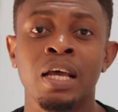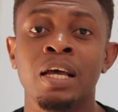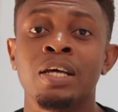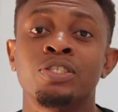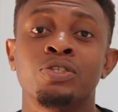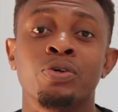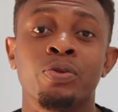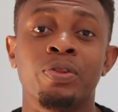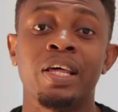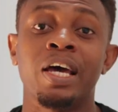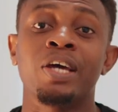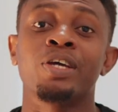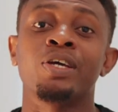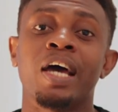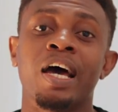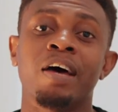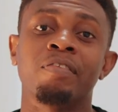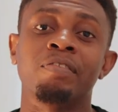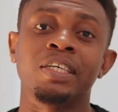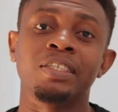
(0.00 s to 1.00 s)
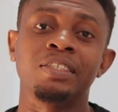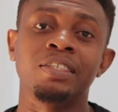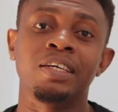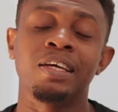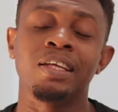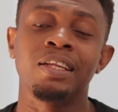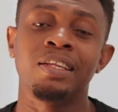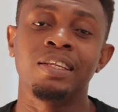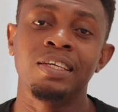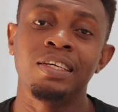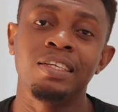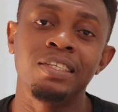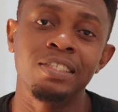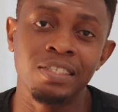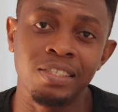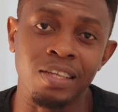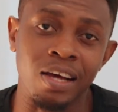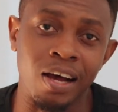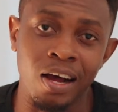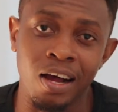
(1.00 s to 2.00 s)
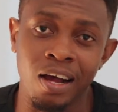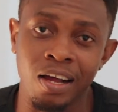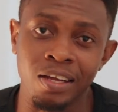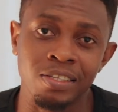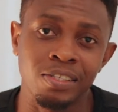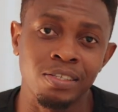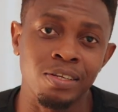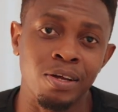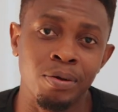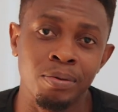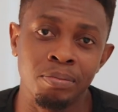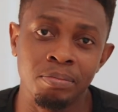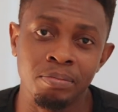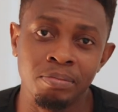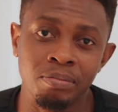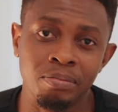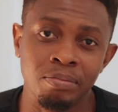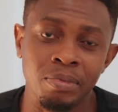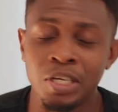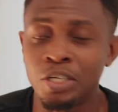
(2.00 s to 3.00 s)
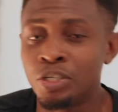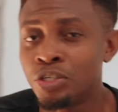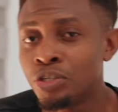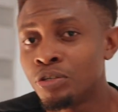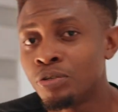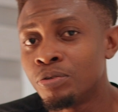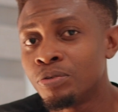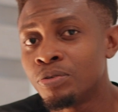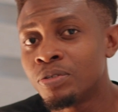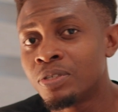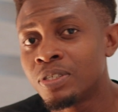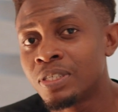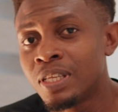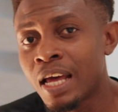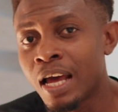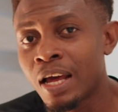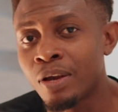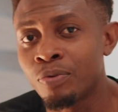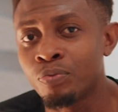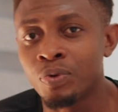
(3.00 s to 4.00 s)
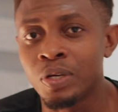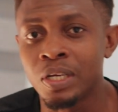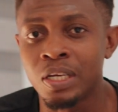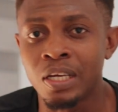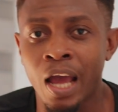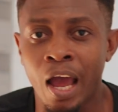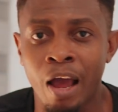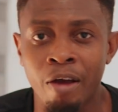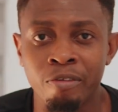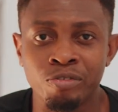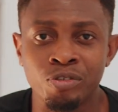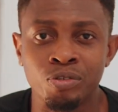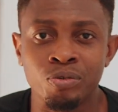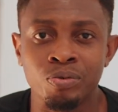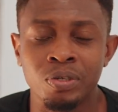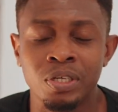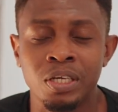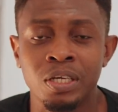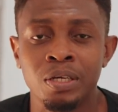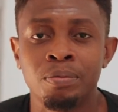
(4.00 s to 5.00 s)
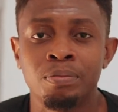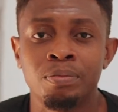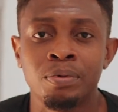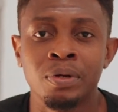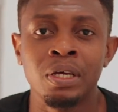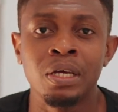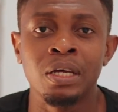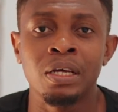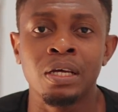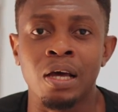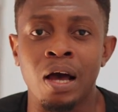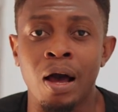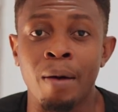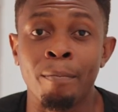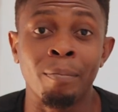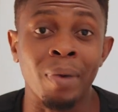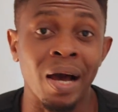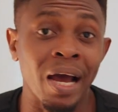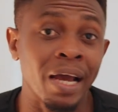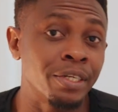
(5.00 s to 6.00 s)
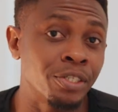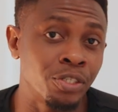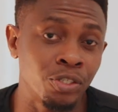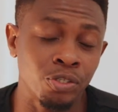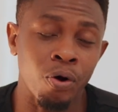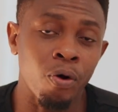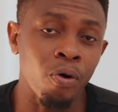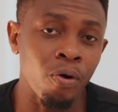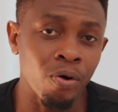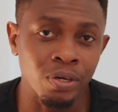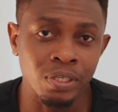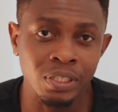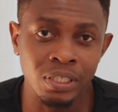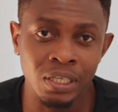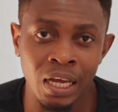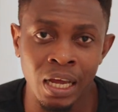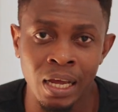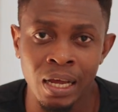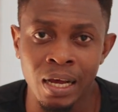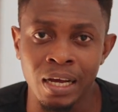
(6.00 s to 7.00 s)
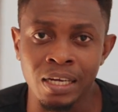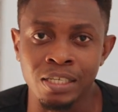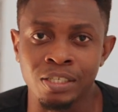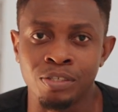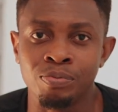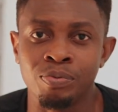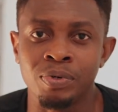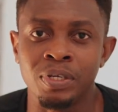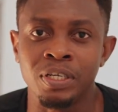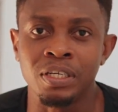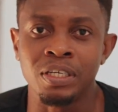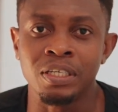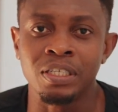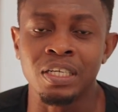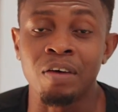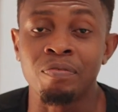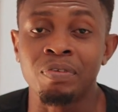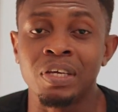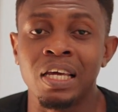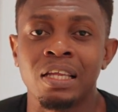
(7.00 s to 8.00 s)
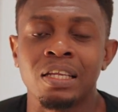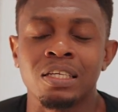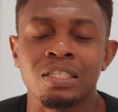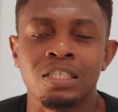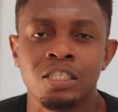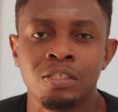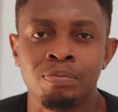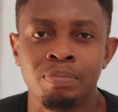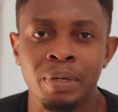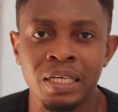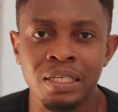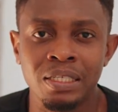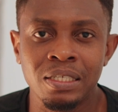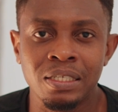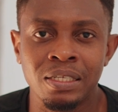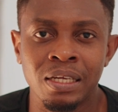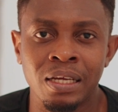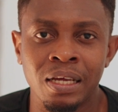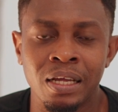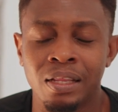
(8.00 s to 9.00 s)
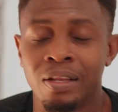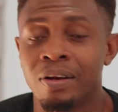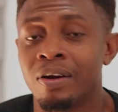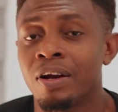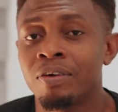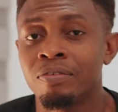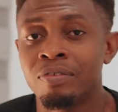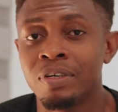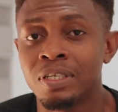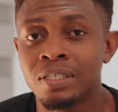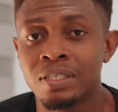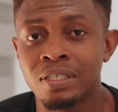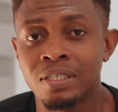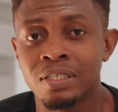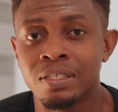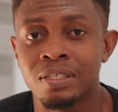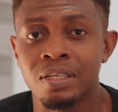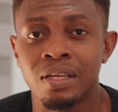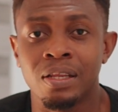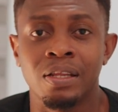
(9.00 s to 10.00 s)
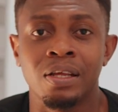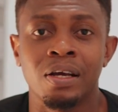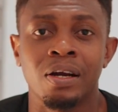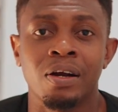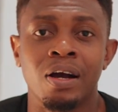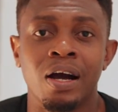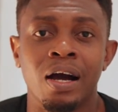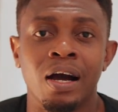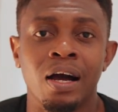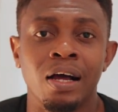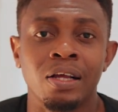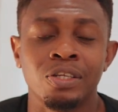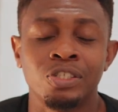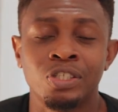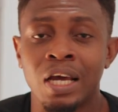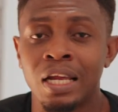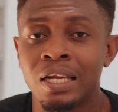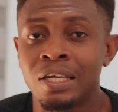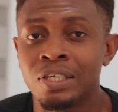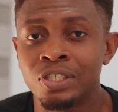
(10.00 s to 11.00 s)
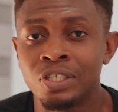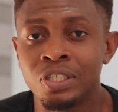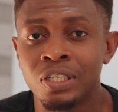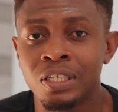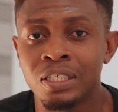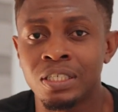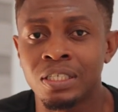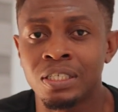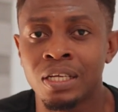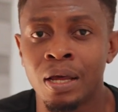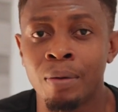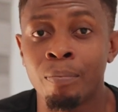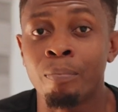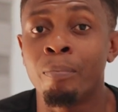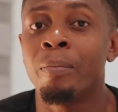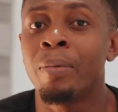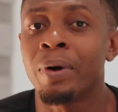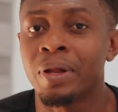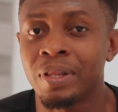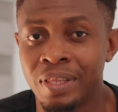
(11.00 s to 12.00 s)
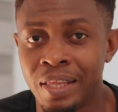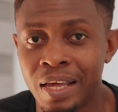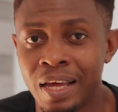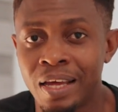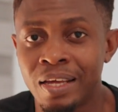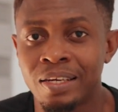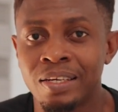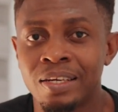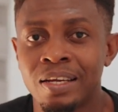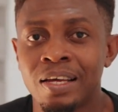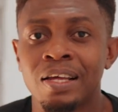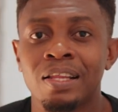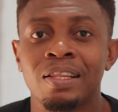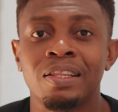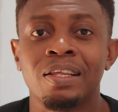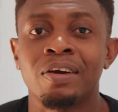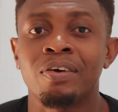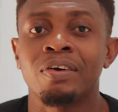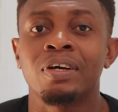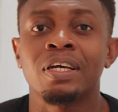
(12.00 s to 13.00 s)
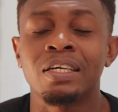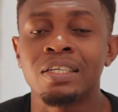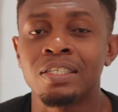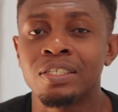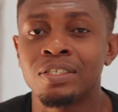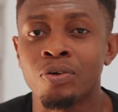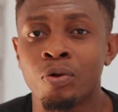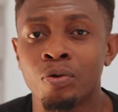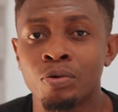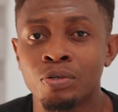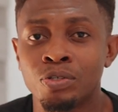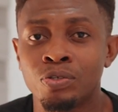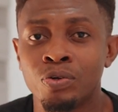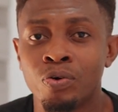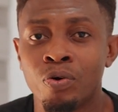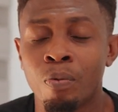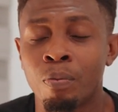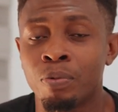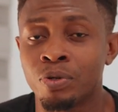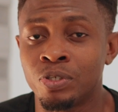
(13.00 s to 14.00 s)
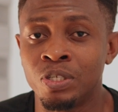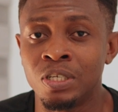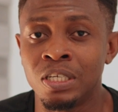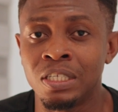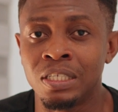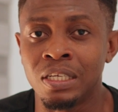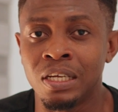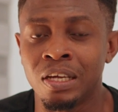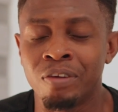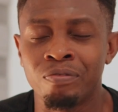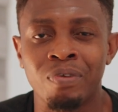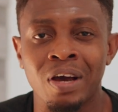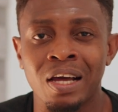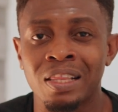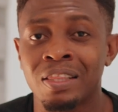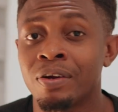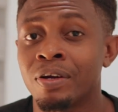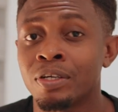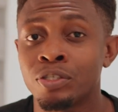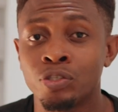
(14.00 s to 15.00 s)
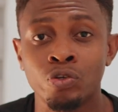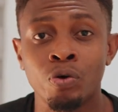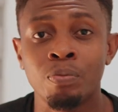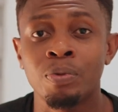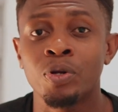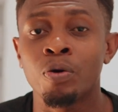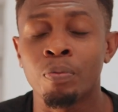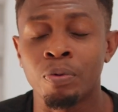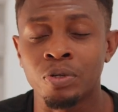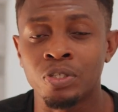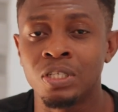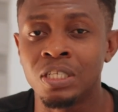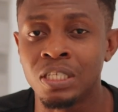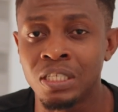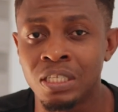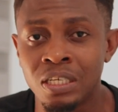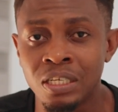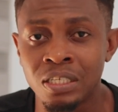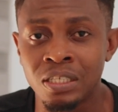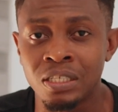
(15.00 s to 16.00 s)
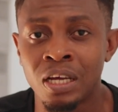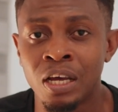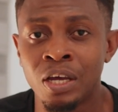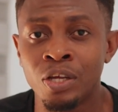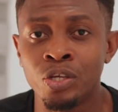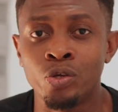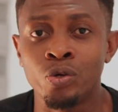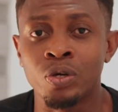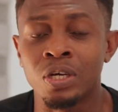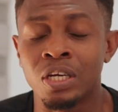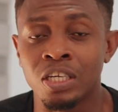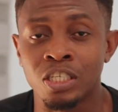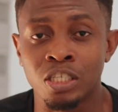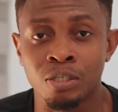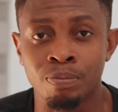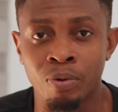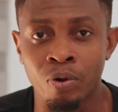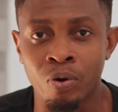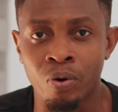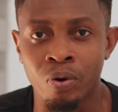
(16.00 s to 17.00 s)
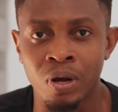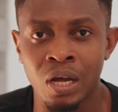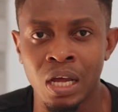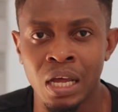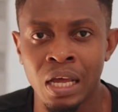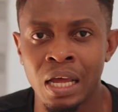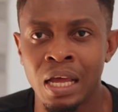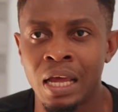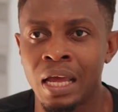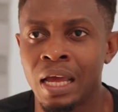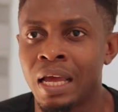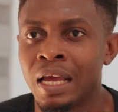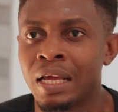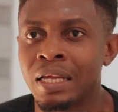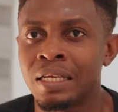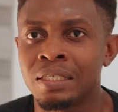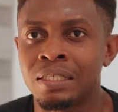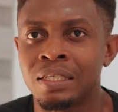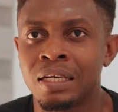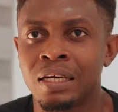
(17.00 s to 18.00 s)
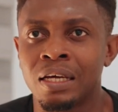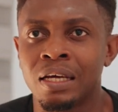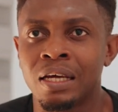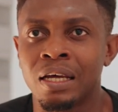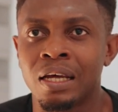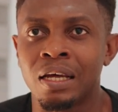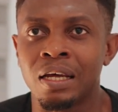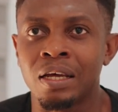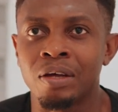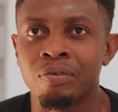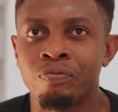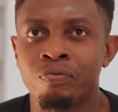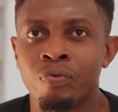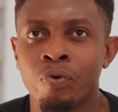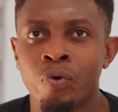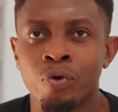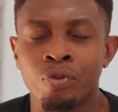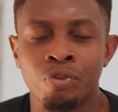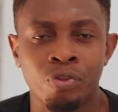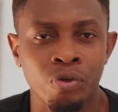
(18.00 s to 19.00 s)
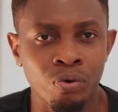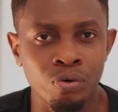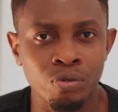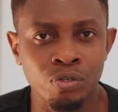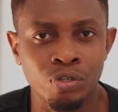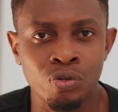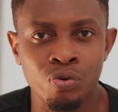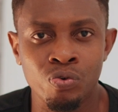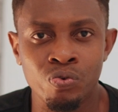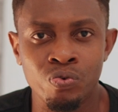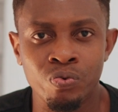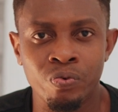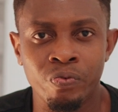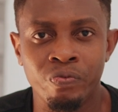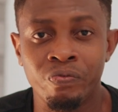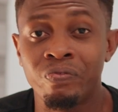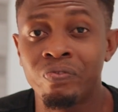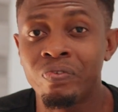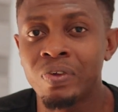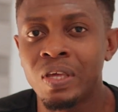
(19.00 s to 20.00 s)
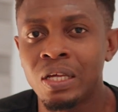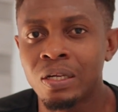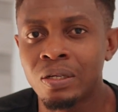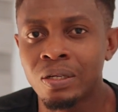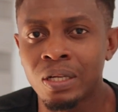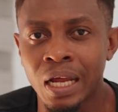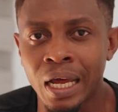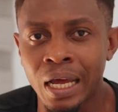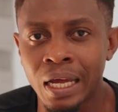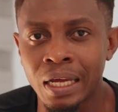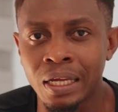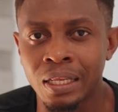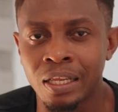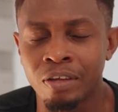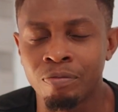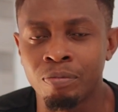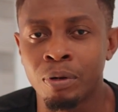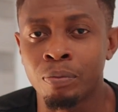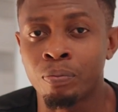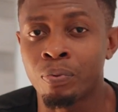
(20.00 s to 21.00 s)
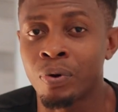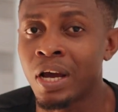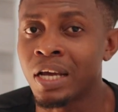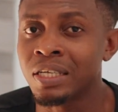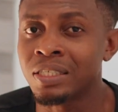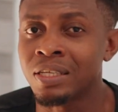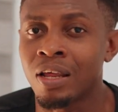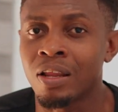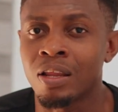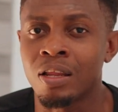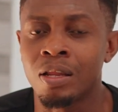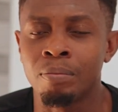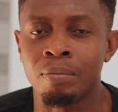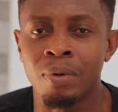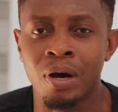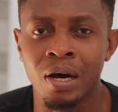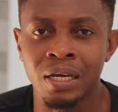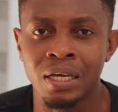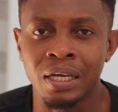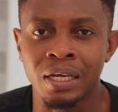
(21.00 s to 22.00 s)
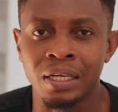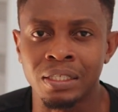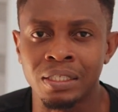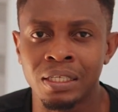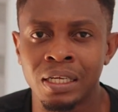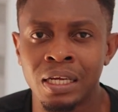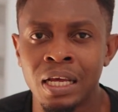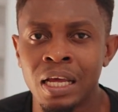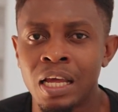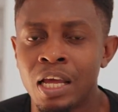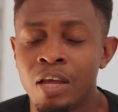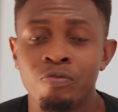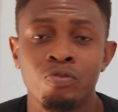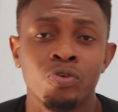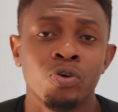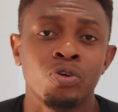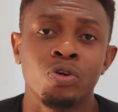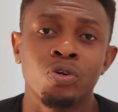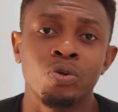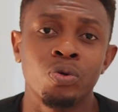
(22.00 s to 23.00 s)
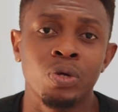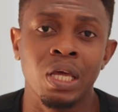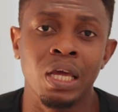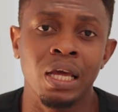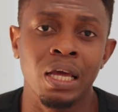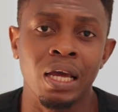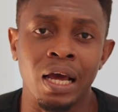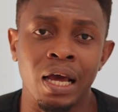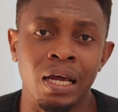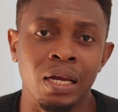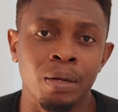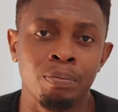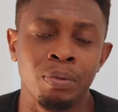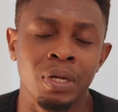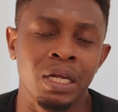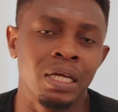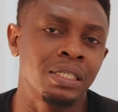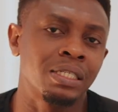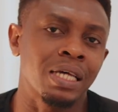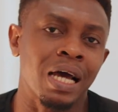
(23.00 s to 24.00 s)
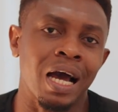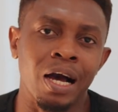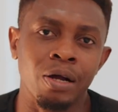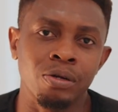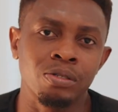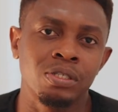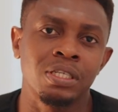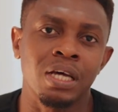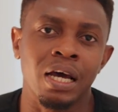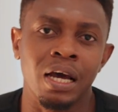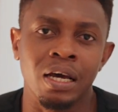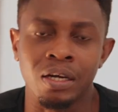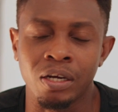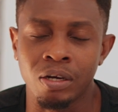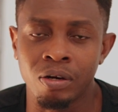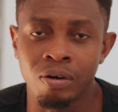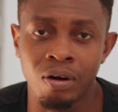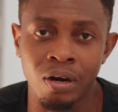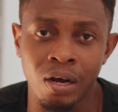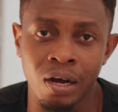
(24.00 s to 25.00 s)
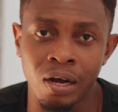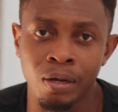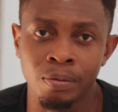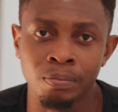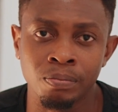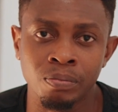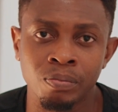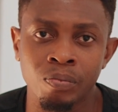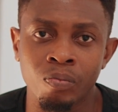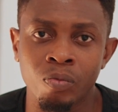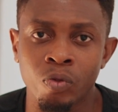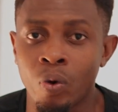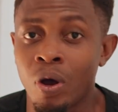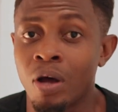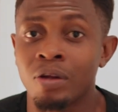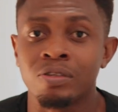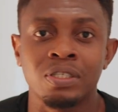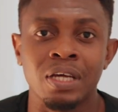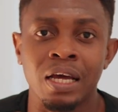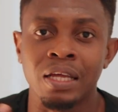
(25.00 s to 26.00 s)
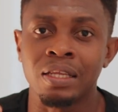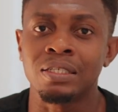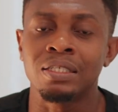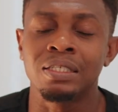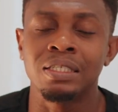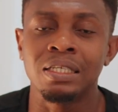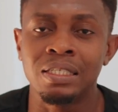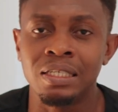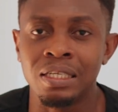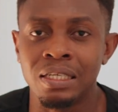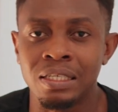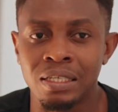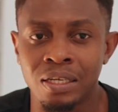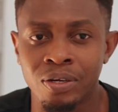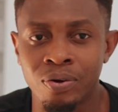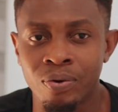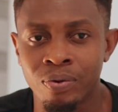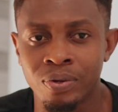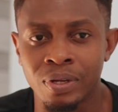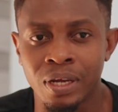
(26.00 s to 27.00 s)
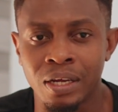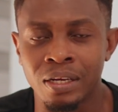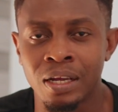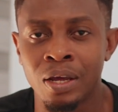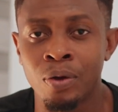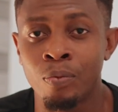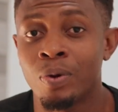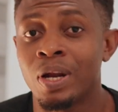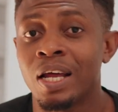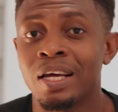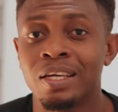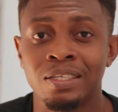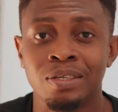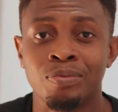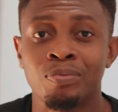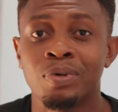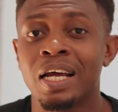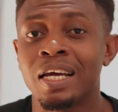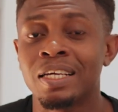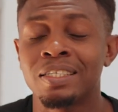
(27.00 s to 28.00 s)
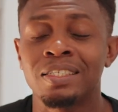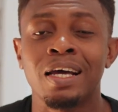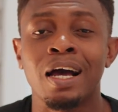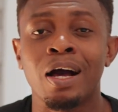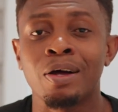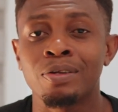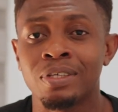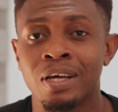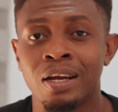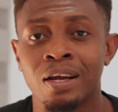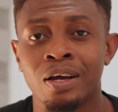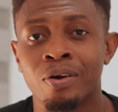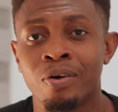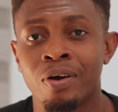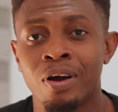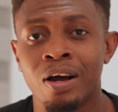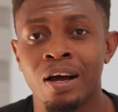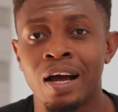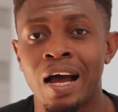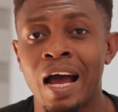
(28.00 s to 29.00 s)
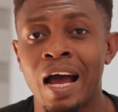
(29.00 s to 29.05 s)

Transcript: So there you have it. These are some issues that we have to keep our minds on as we navigate a space. There are risks, there are challenges, but then there is also opportunity. In fact, there are so many opportunities you can explore. And for those who feel like they've been priced out of the market, if you're not looking at a place outside Accra or outside the cities and all that, when I say outside Accra,